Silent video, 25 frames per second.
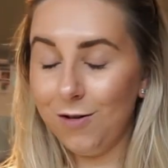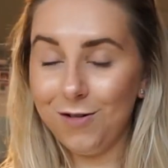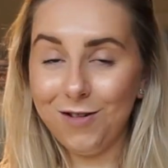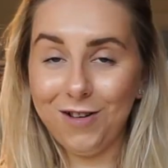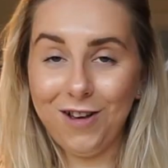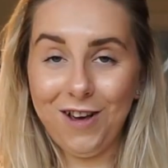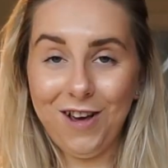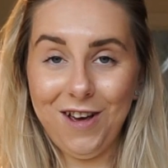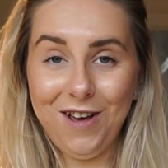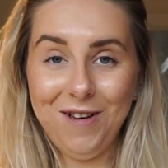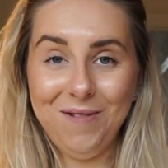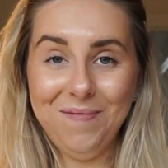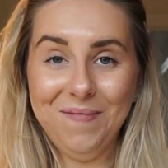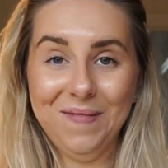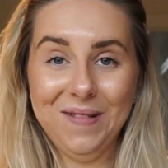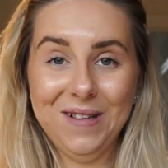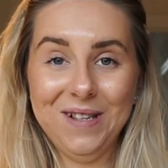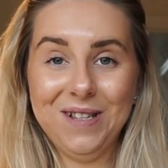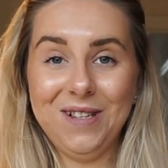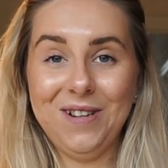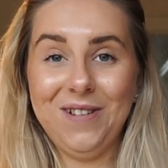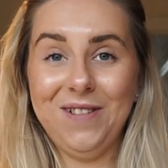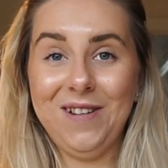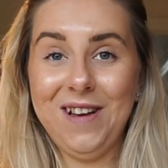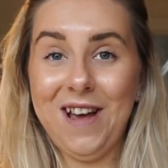
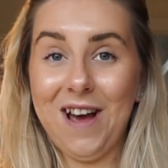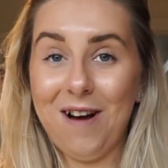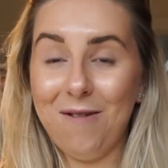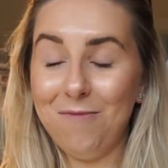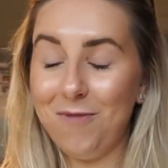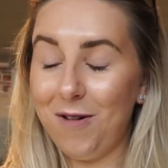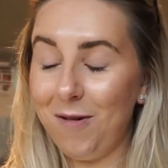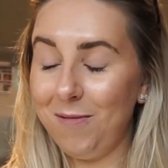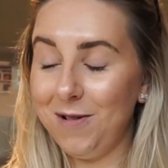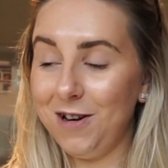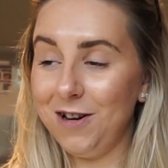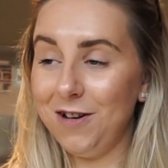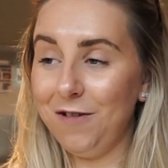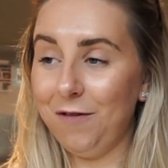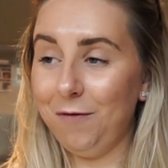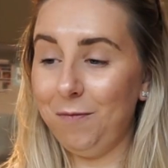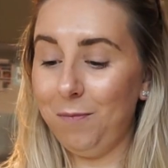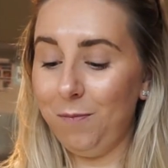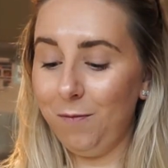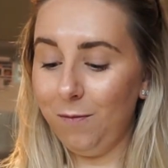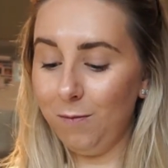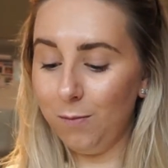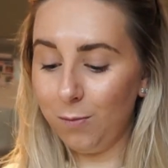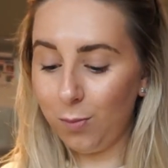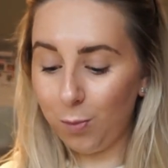So yeah, I'm probably gonna
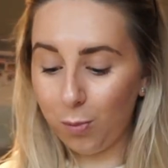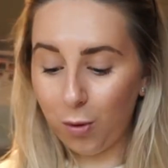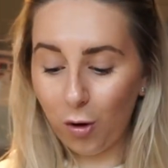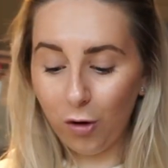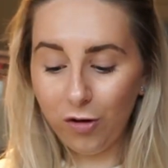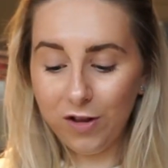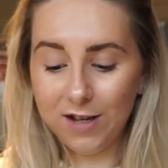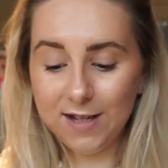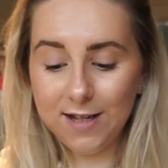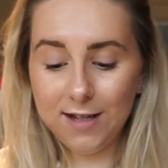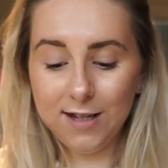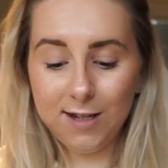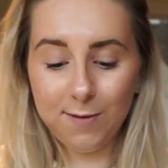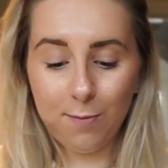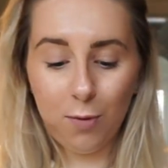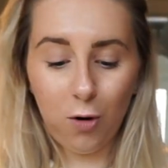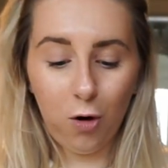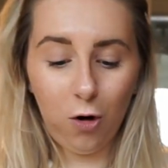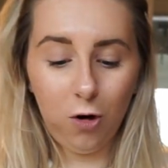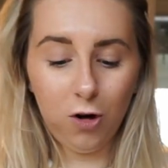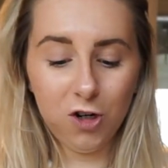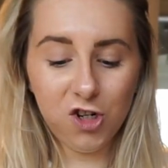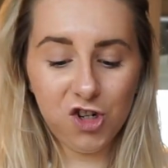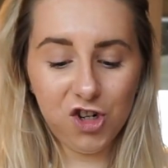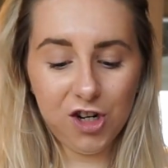put this into
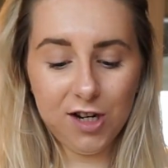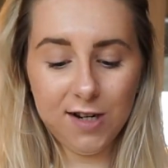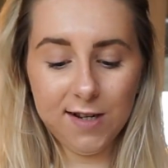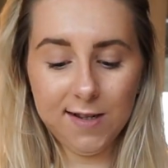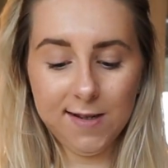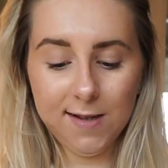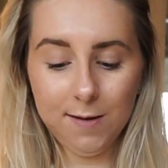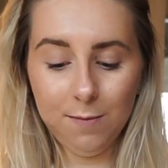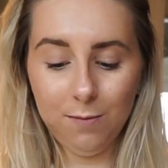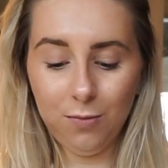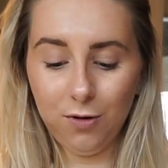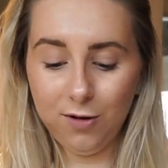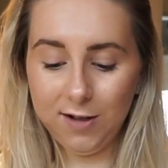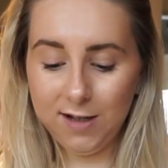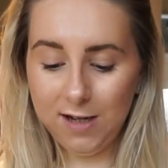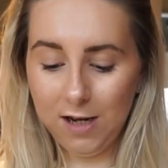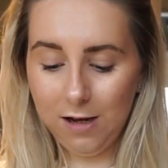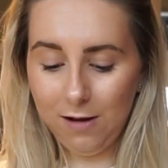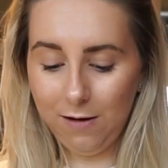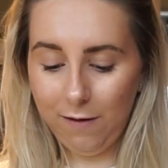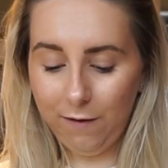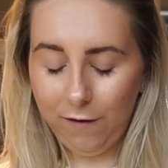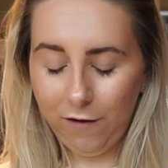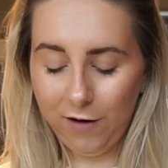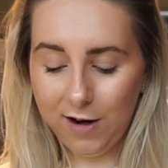portions and put it
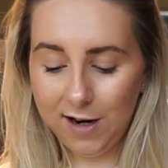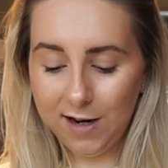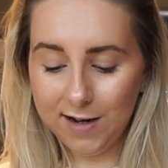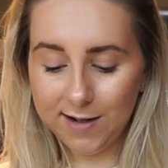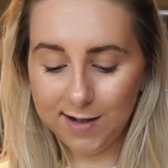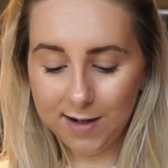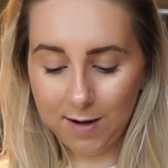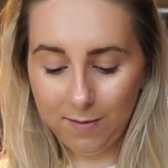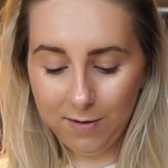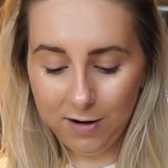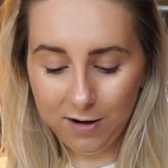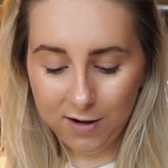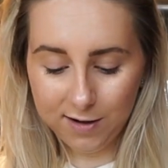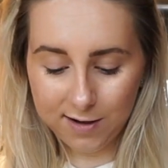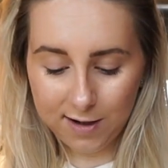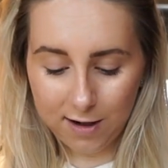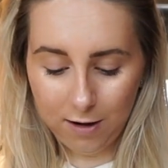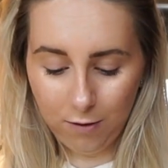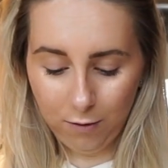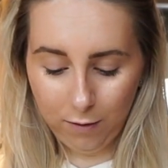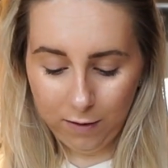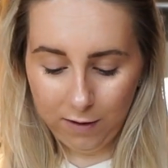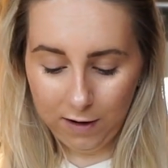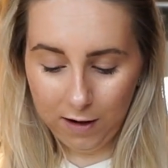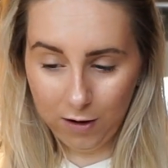in the freezer because I
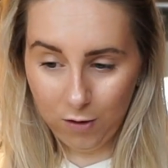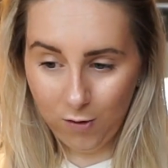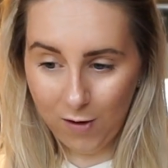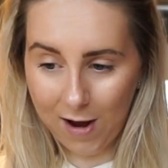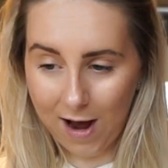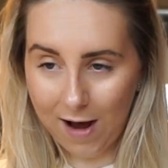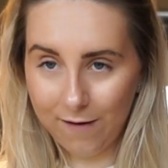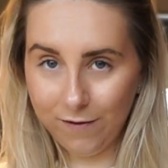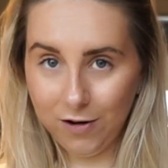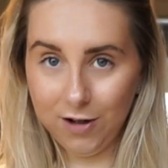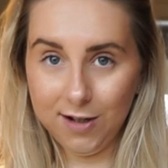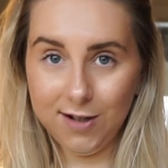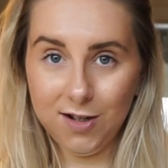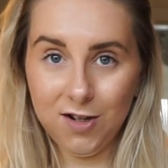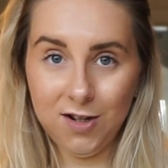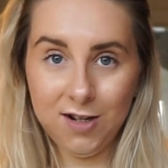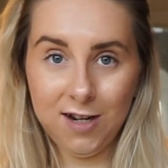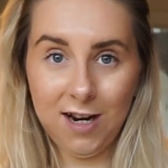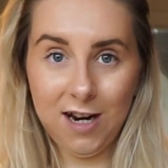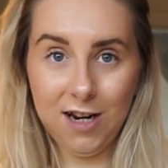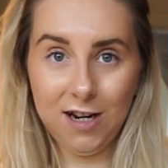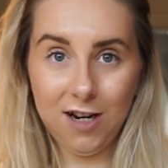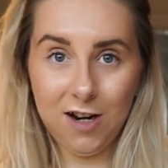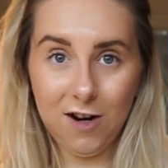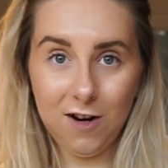don't think we're having a
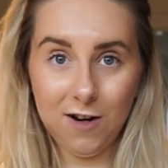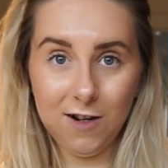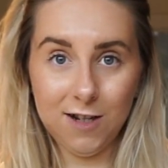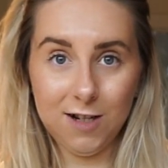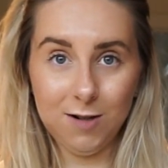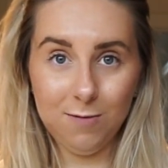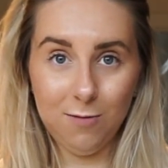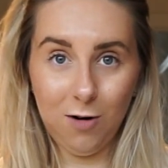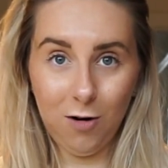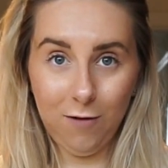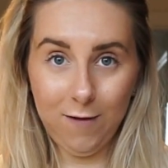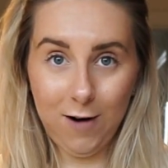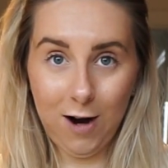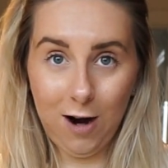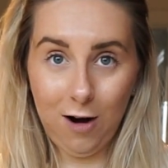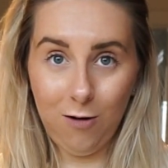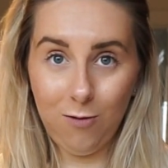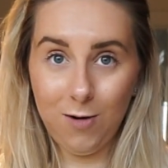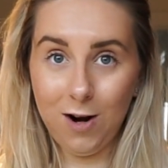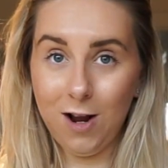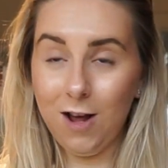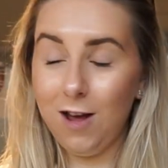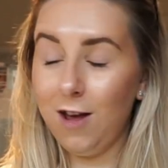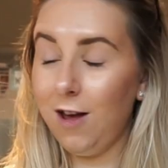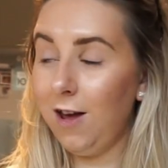Sunday dinner
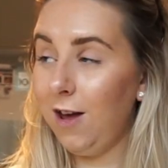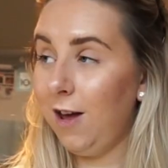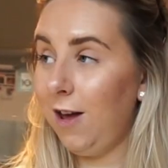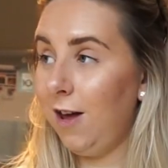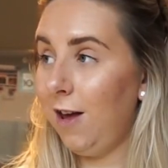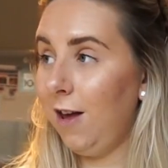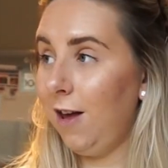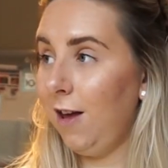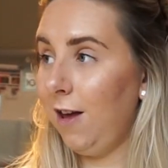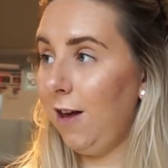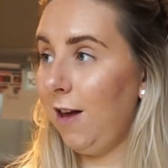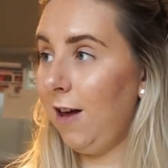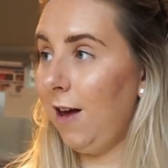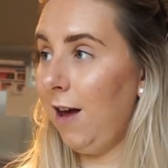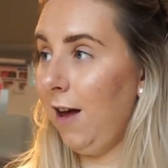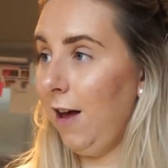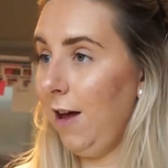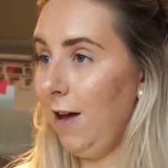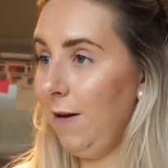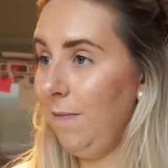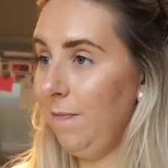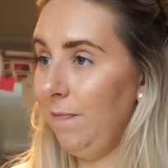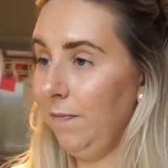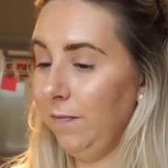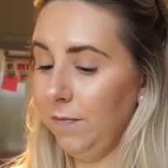tomorrow.
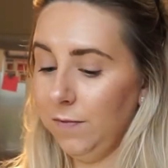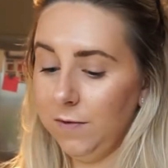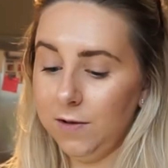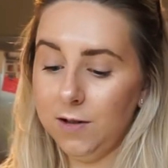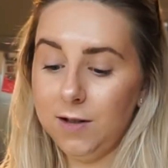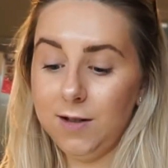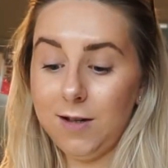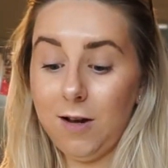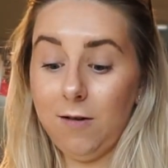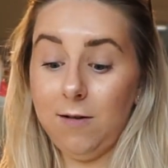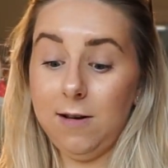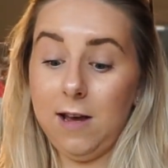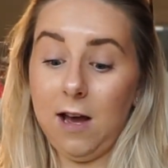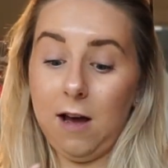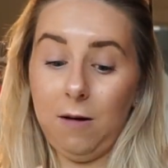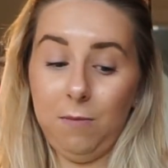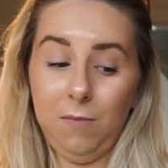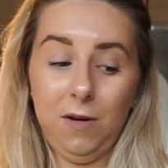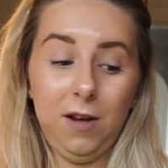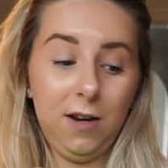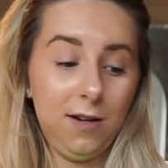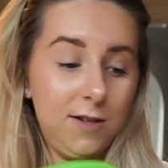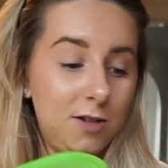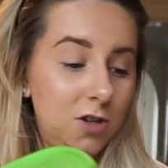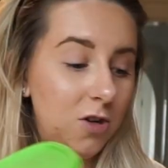So yeah, I
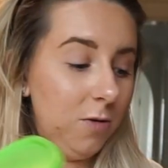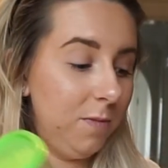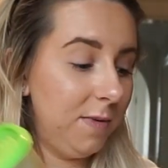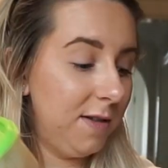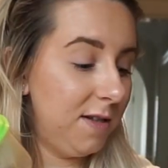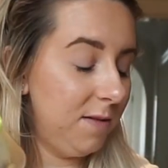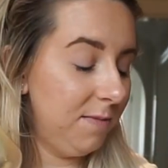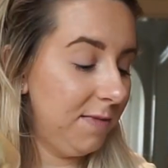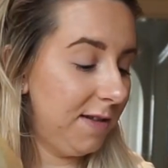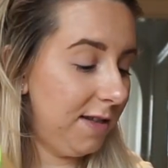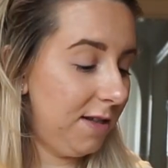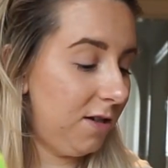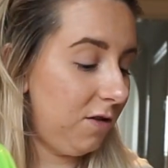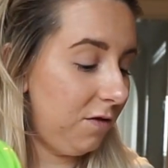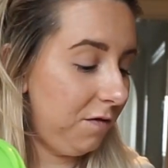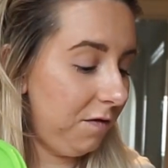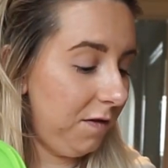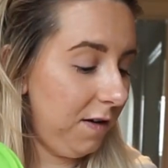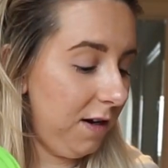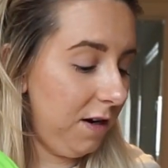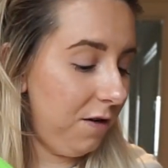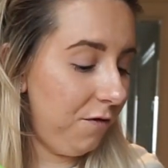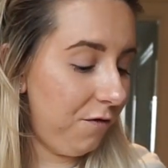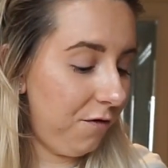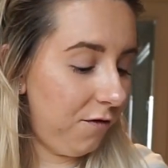picked up some
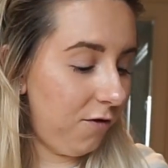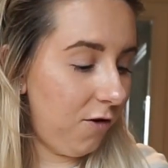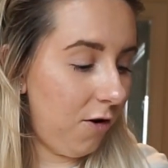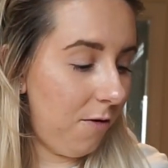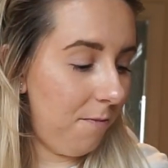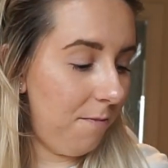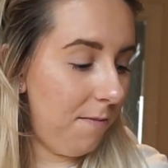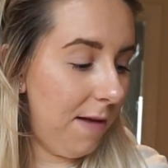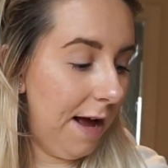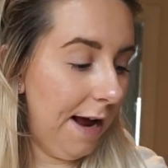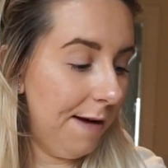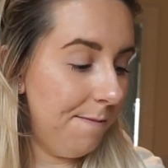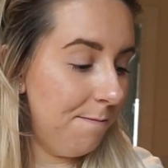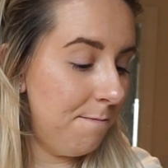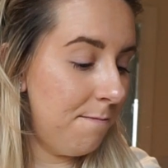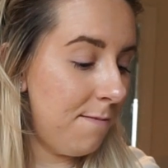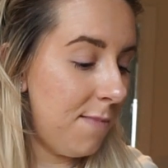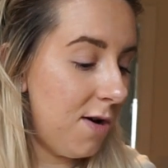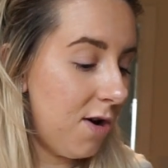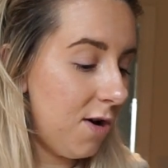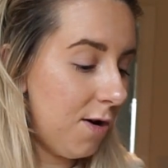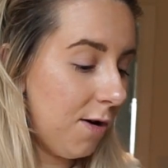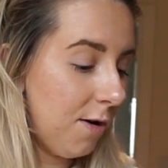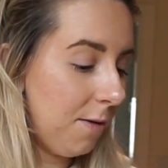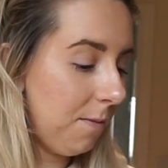stuffing from my
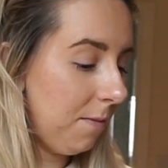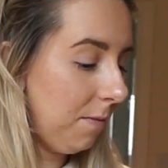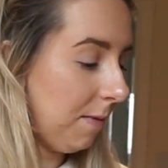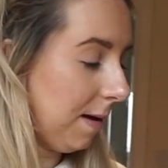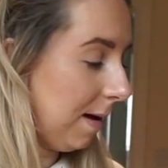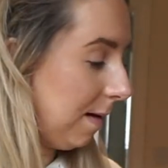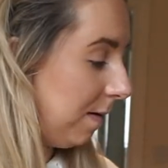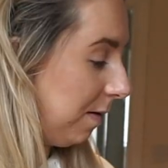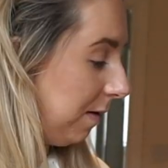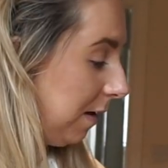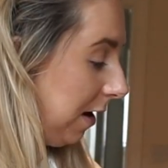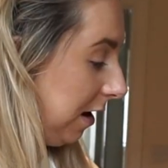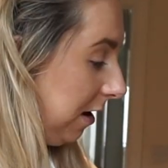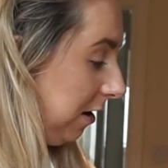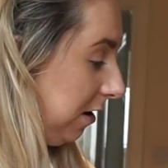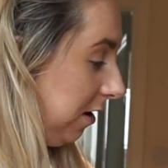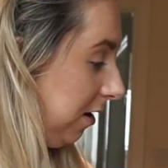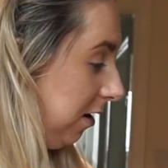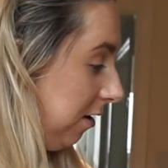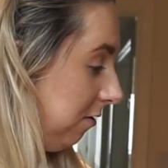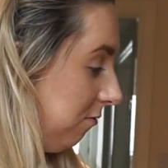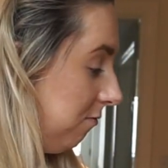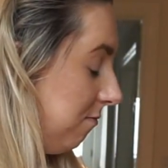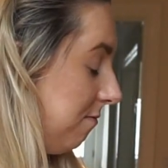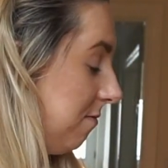mum. Thank
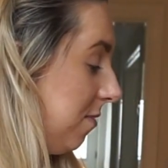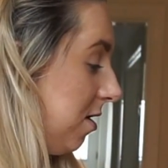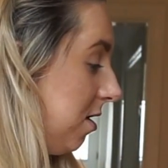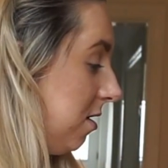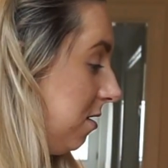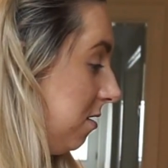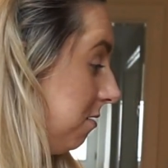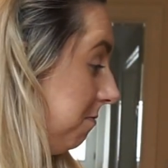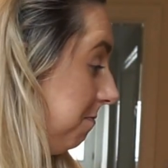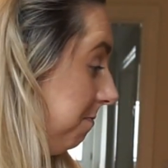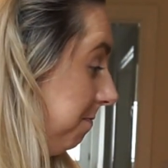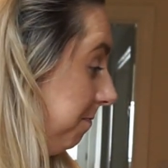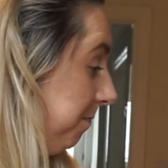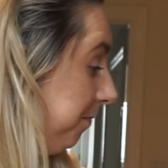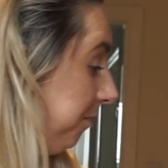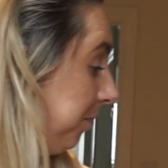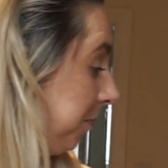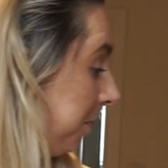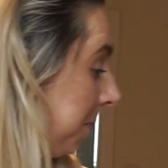you, mum.